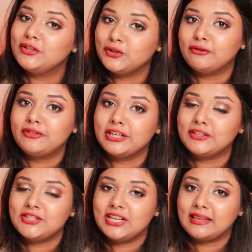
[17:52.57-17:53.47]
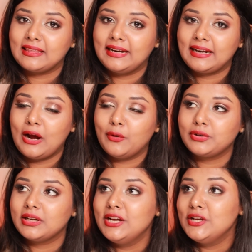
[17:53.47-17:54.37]
Don't forget to check that
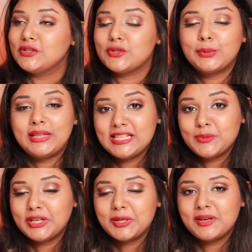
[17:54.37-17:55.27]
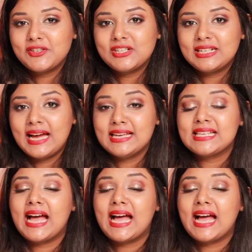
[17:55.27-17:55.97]
out. So that's pretty much it, guys.